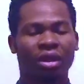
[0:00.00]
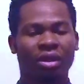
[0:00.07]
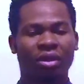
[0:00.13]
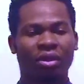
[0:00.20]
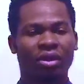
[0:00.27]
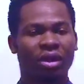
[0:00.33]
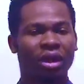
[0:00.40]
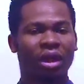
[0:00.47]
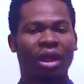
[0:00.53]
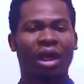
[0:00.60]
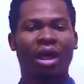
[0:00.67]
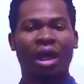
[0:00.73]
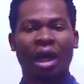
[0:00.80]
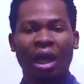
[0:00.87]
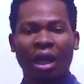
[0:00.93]
So you see
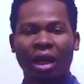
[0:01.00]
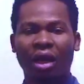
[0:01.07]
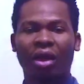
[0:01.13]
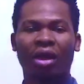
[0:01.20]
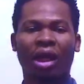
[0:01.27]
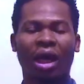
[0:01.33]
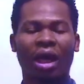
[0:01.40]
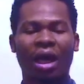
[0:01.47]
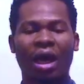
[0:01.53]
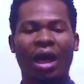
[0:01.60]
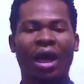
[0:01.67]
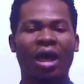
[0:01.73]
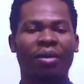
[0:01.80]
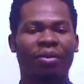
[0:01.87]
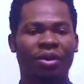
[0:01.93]
that a high